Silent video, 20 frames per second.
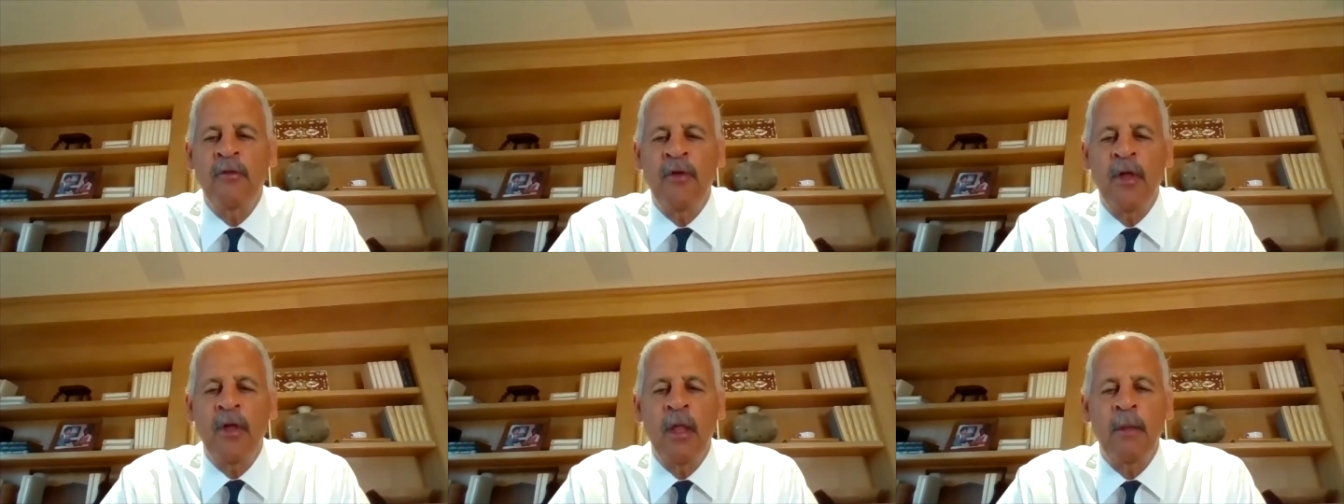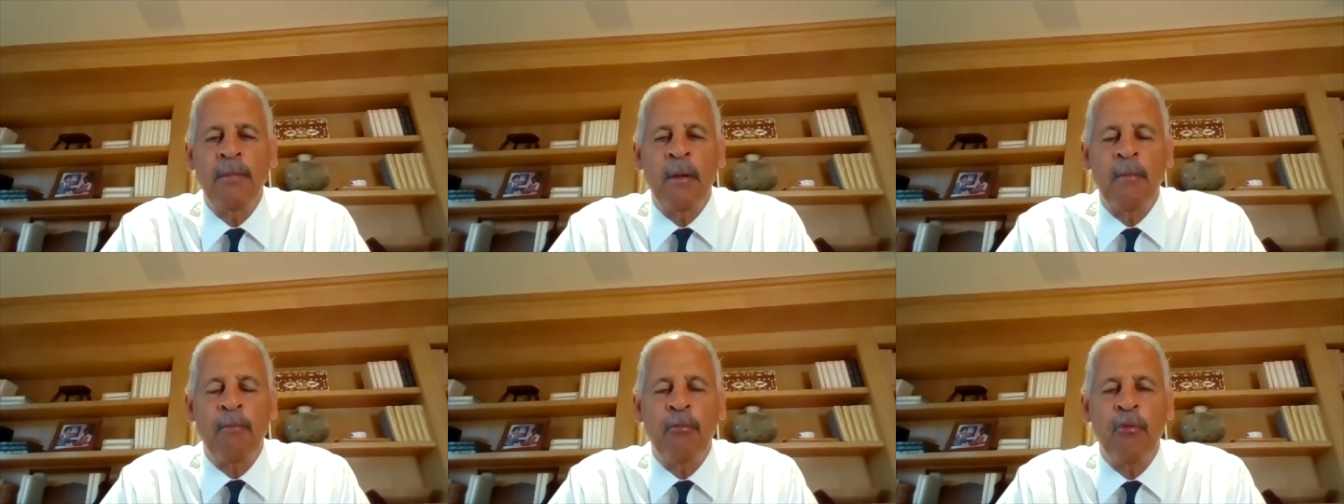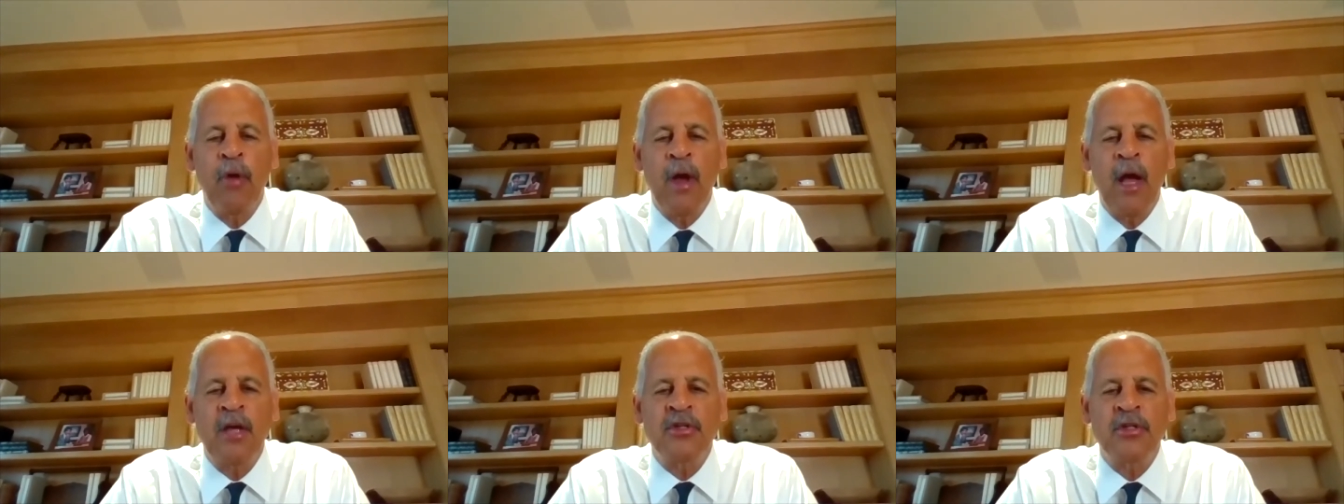develop a
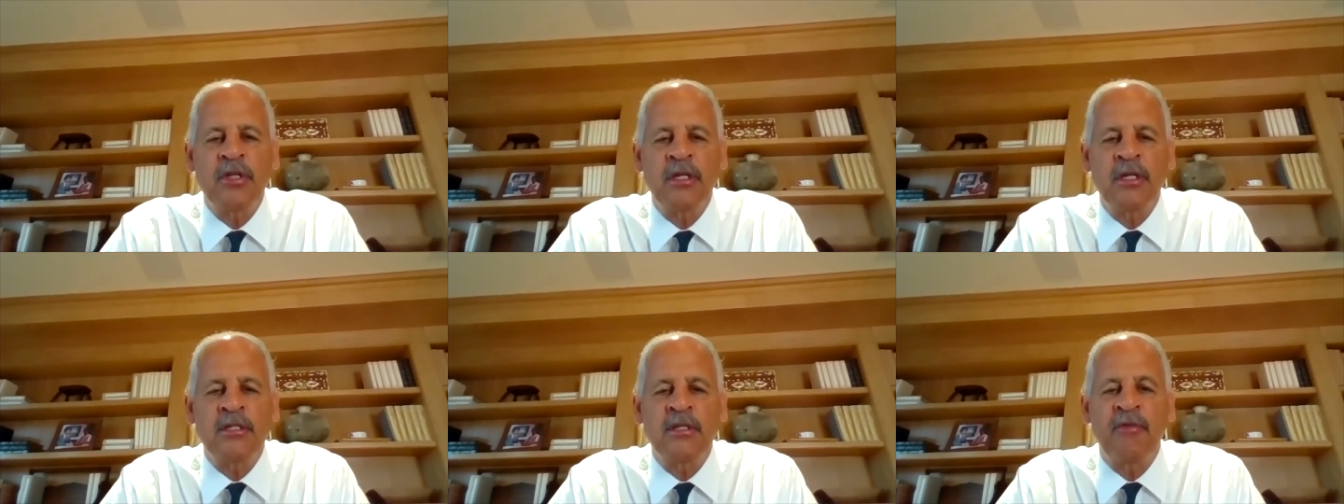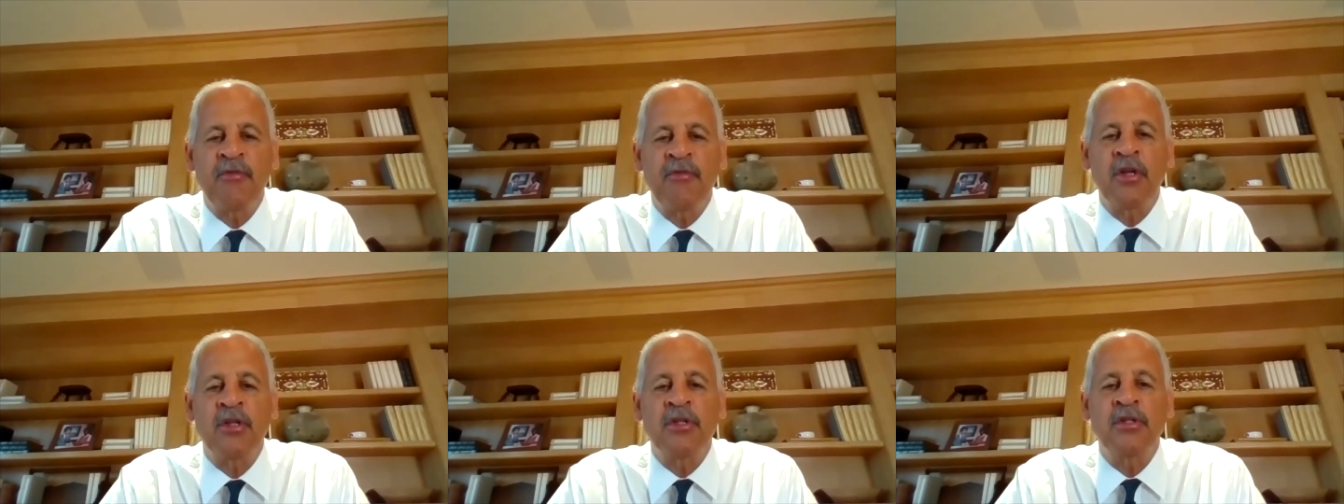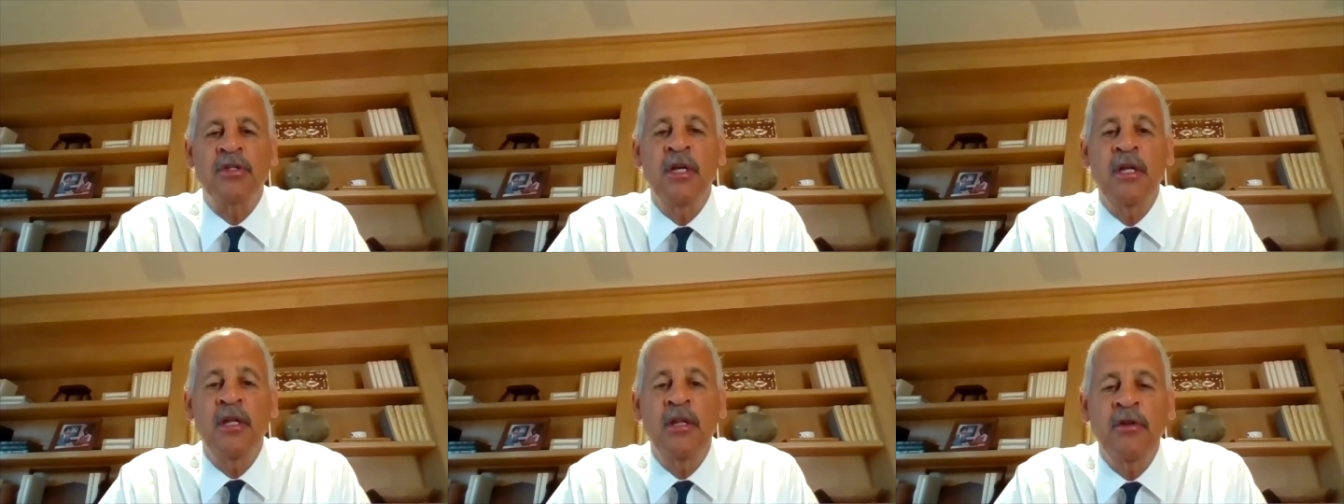process of
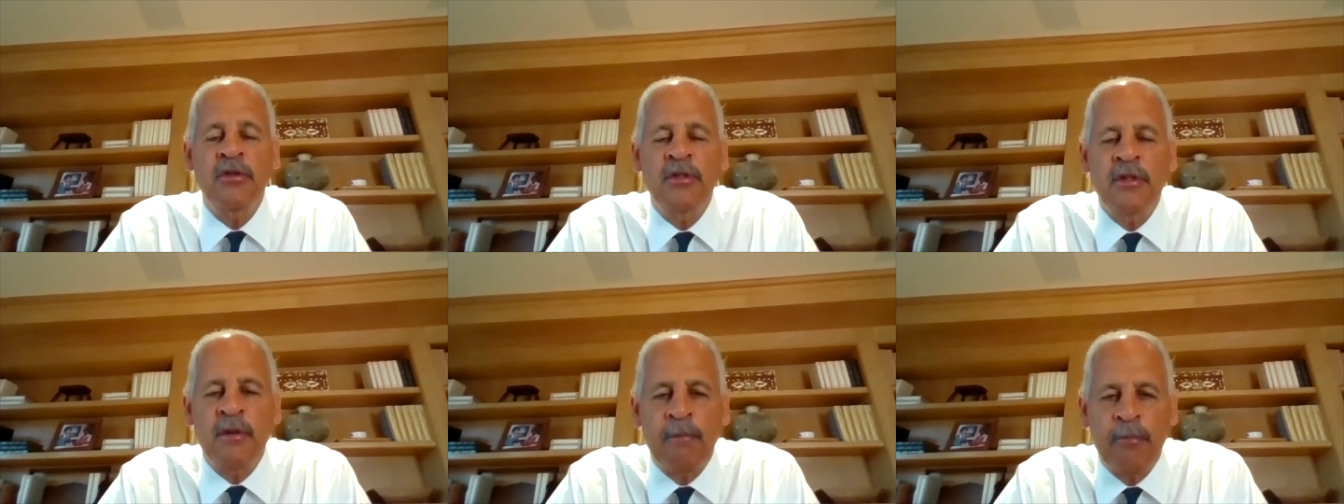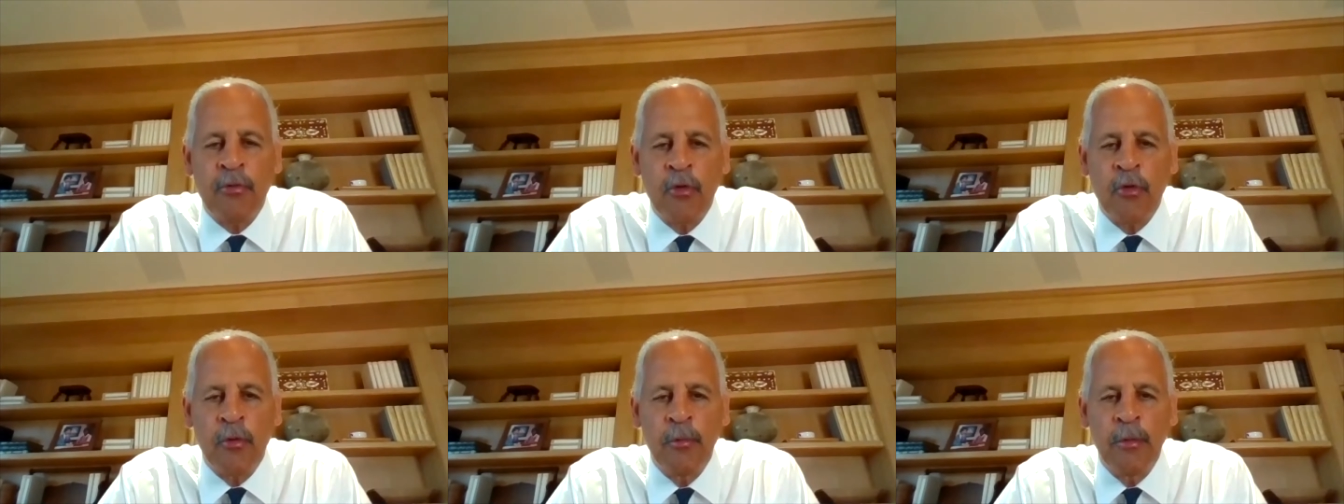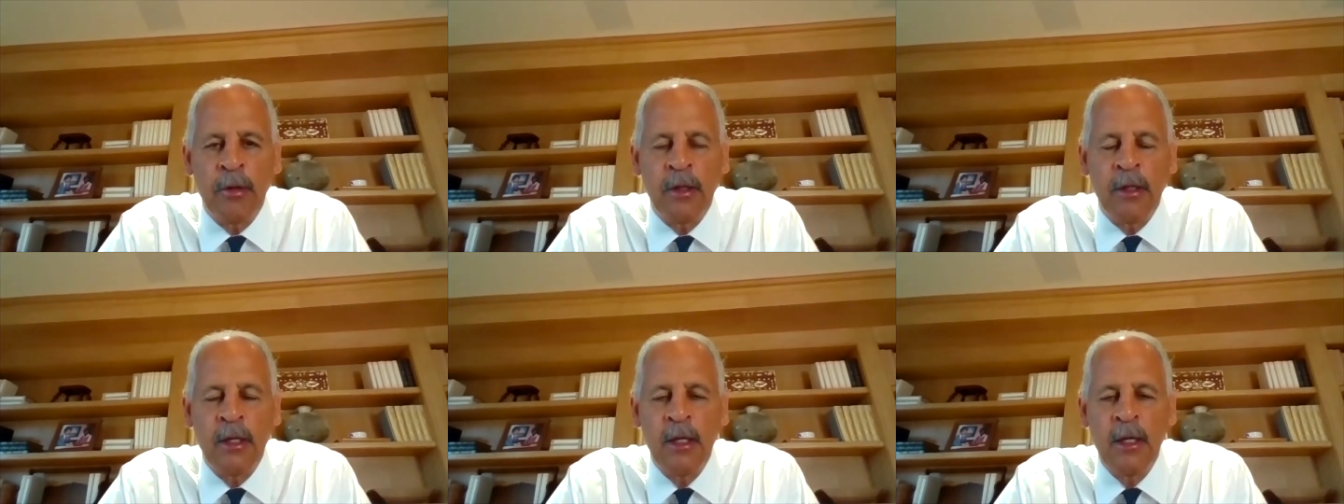continuous
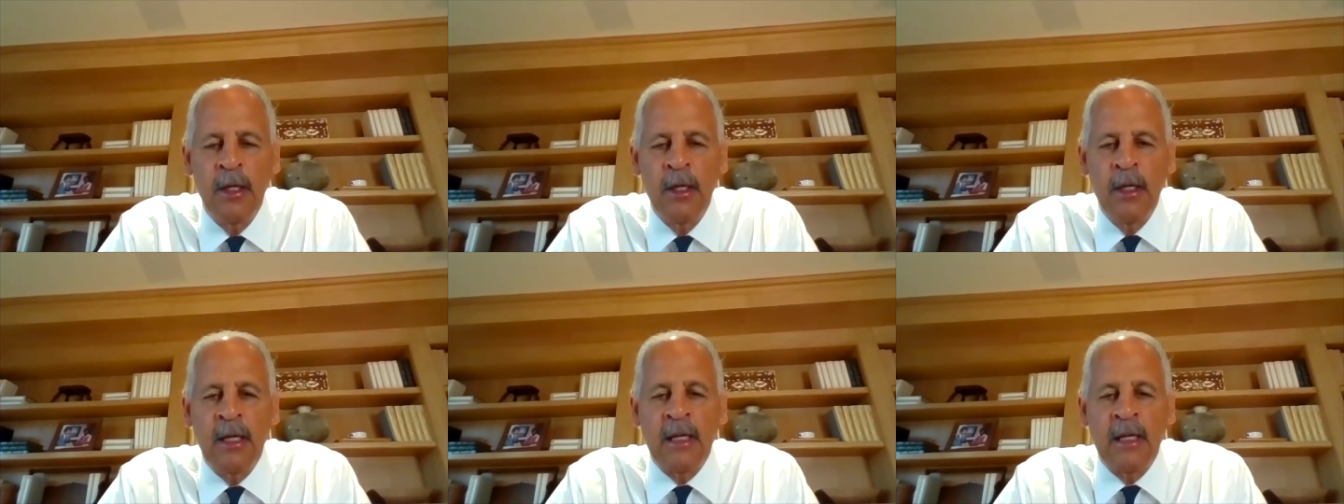improvement.